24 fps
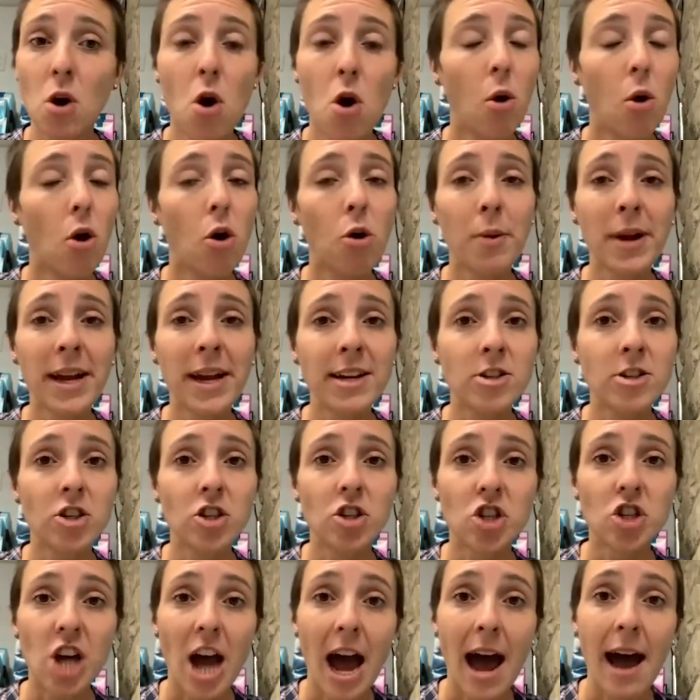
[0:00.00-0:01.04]
or we can just
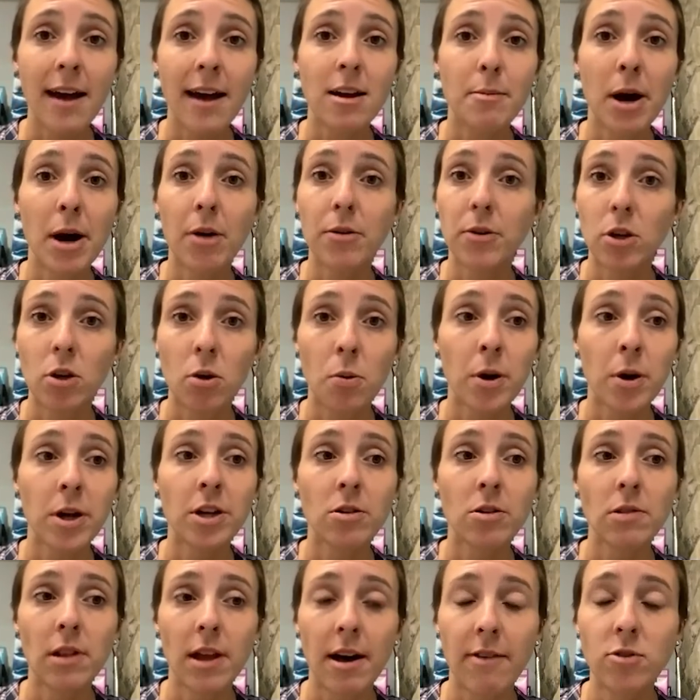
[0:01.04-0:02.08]
chat about you or your
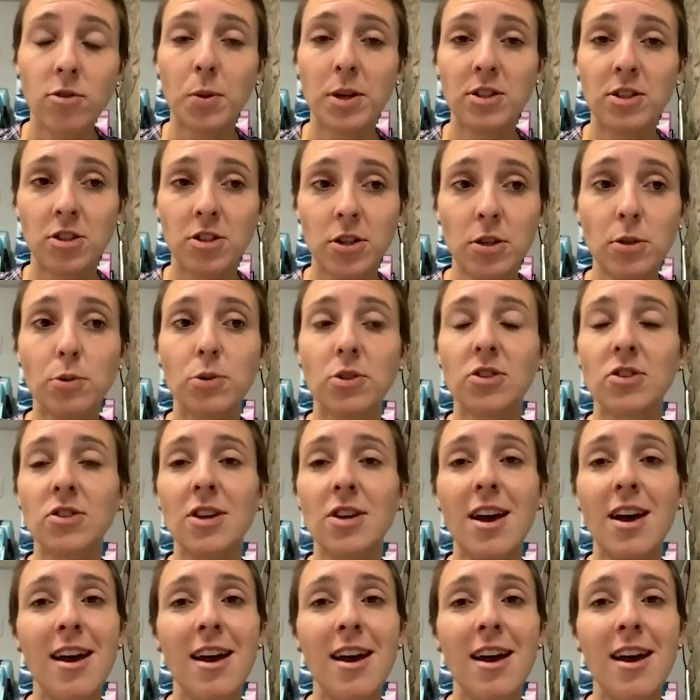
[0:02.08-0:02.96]
loved one's use.